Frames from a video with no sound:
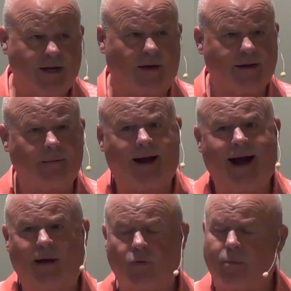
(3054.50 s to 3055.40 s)
us were talking
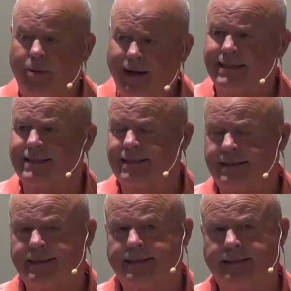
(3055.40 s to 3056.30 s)
about how we're
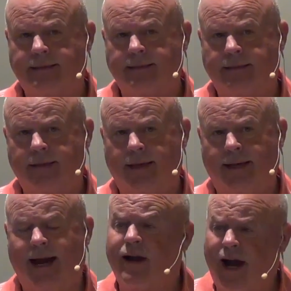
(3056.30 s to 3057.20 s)
blessed
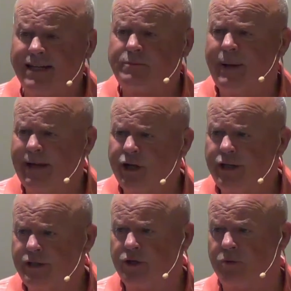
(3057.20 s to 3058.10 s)
and how God's been
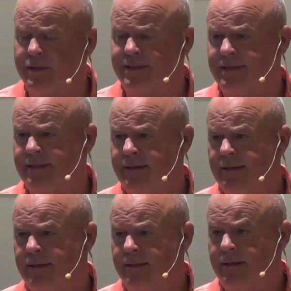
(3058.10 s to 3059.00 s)
good to us.
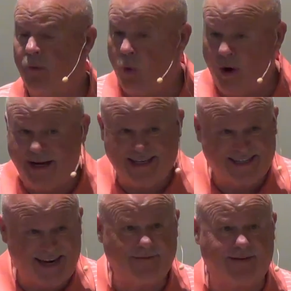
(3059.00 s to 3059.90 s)
Number one, He
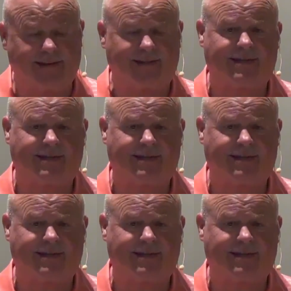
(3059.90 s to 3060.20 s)
saved